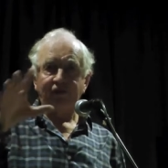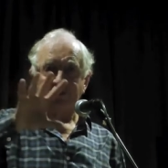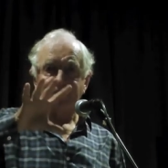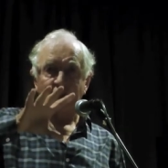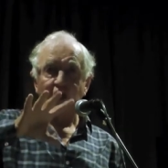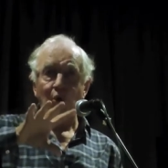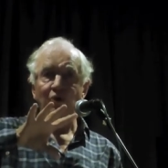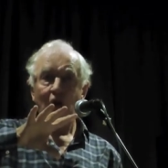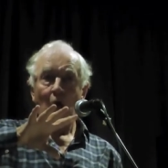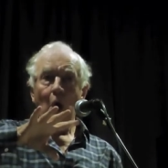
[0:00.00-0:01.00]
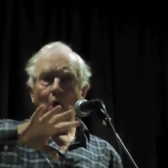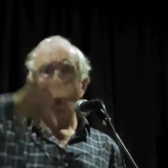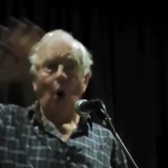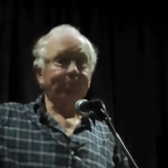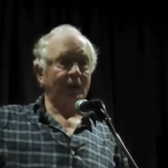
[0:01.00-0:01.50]
This is the huge
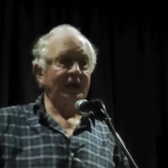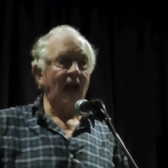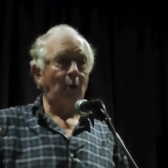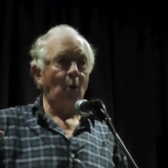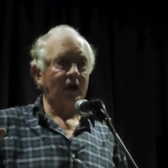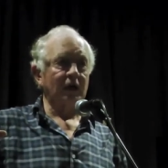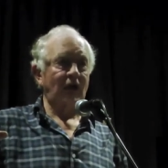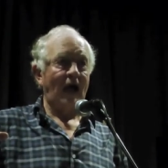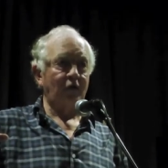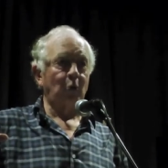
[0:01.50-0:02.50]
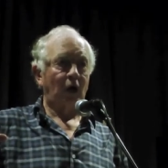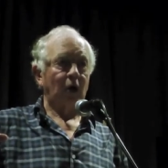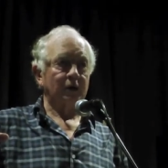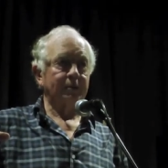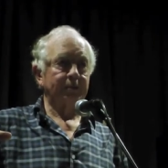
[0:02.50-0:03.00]
corporate network around the
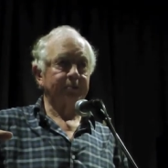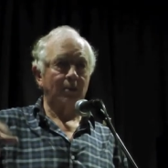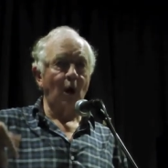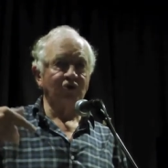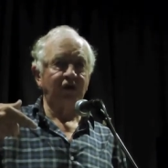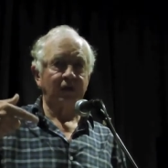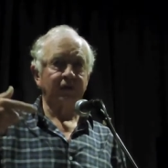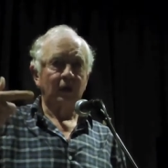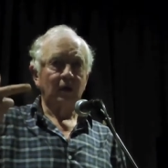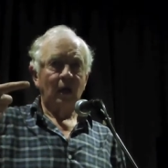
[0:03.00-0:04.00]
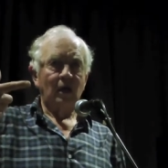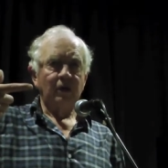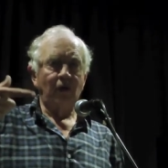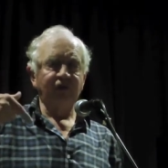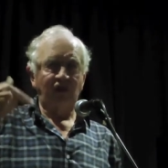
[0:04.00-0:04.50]
world, promoted
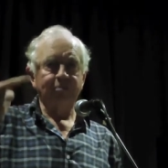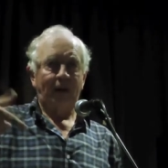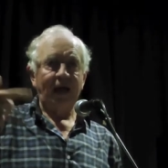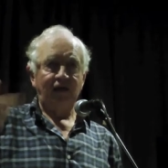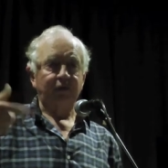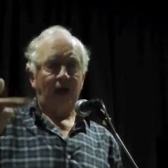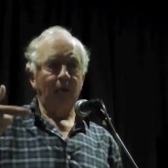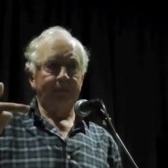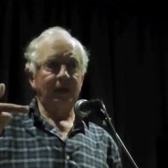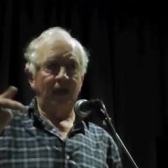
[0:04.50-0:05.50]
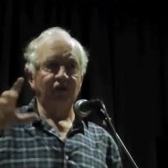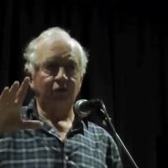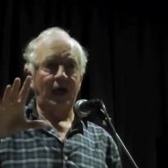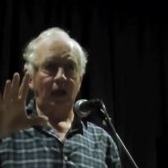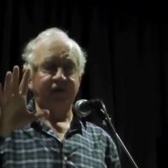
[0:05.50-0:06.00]
not just by Israel, but
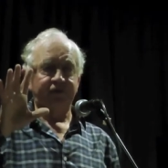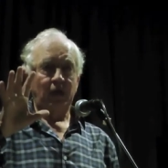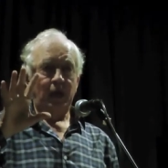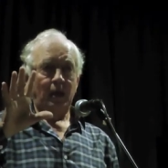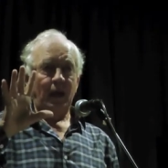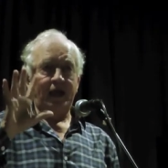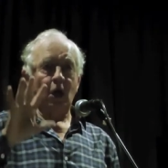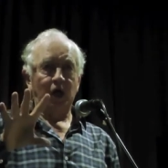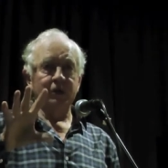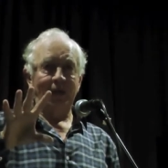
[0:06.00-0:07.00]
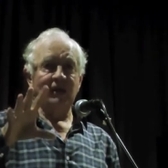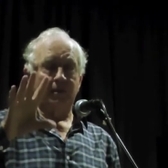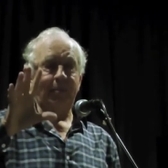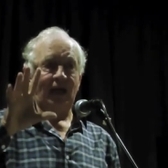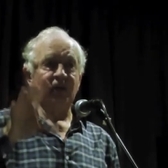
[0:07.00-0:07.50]
Israel's economy
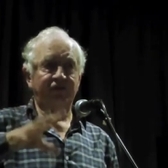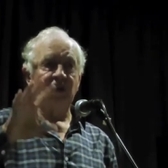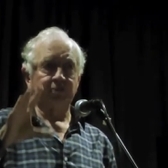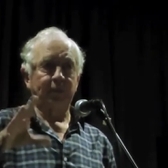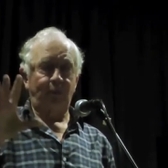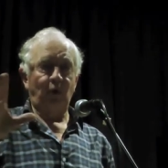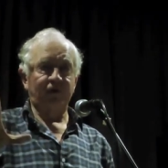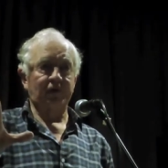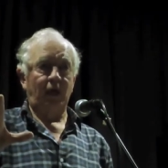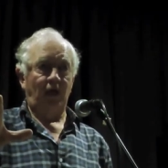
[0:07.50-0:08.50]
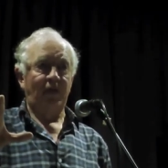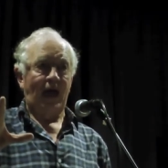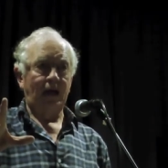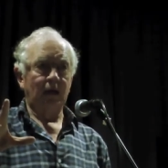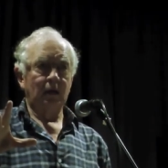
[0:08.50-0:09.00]
depends disproportionately on
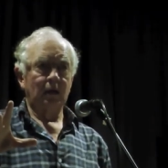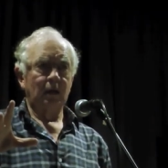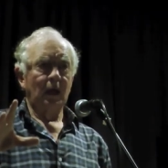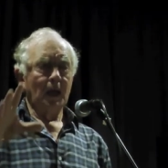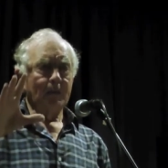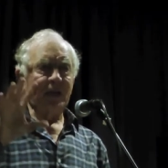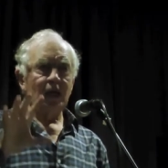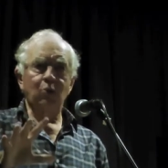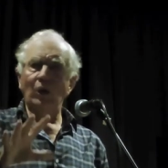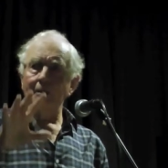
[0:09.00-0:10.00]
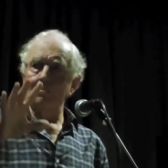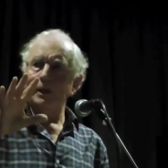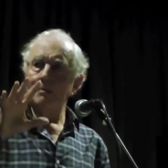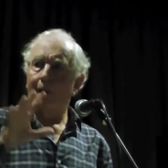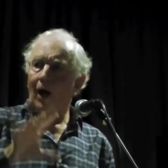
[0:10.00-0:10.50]
that. But it wouldn't
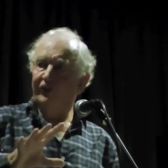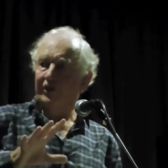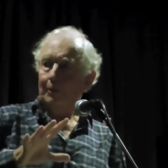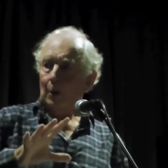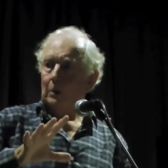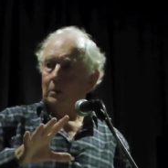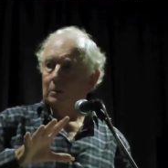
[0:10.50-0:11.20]
be possible